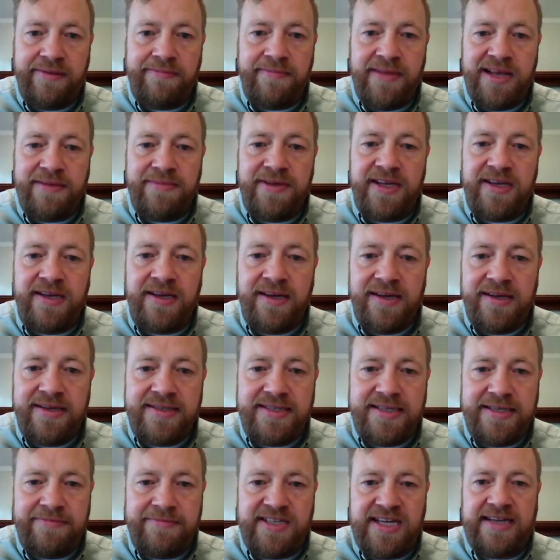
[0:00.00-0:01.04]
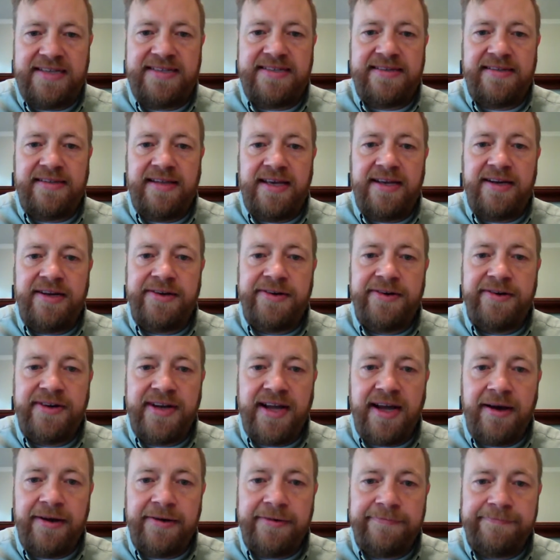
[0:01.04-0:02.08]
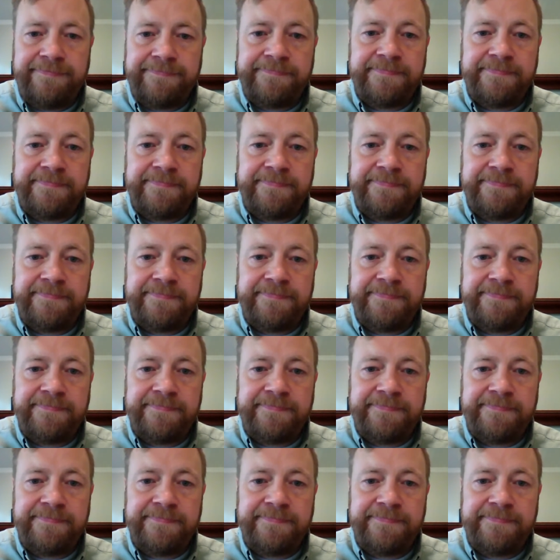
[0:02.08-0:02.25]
maybe seems isolated or down.